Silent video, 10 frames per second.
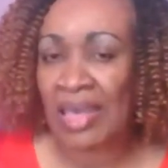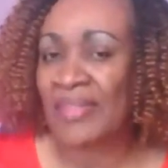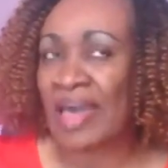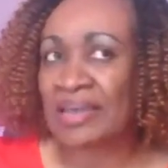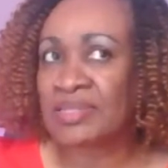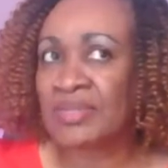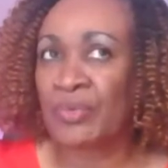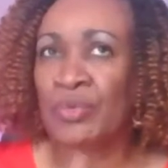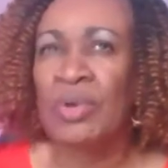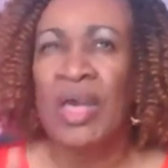And that is
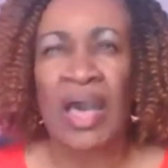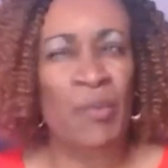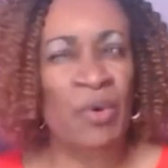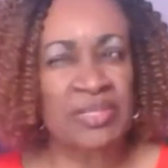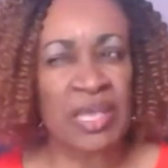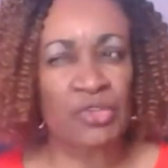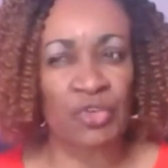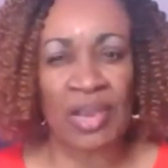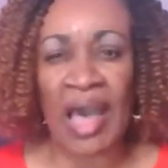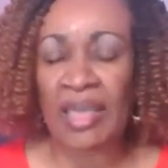through, I want to say
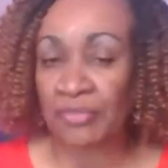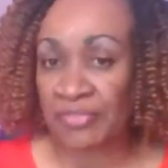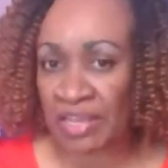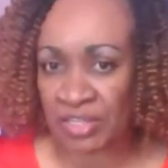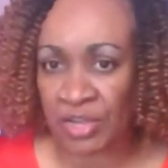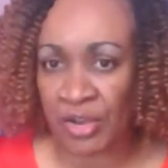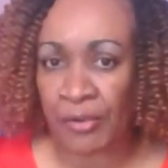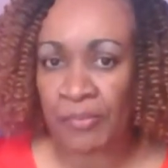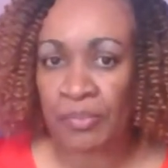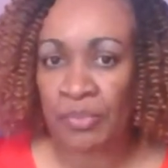July of next
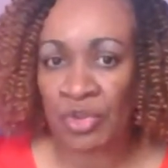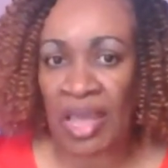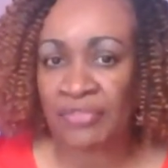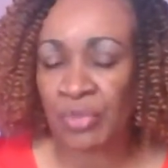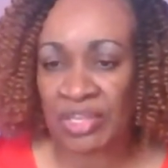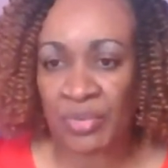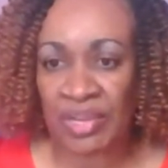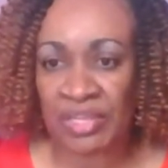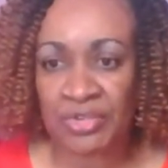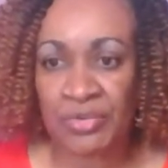year, July of
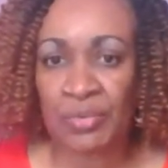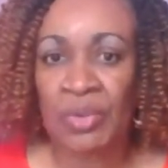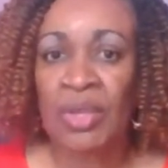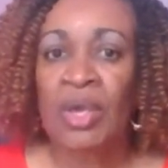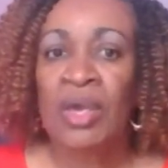2022,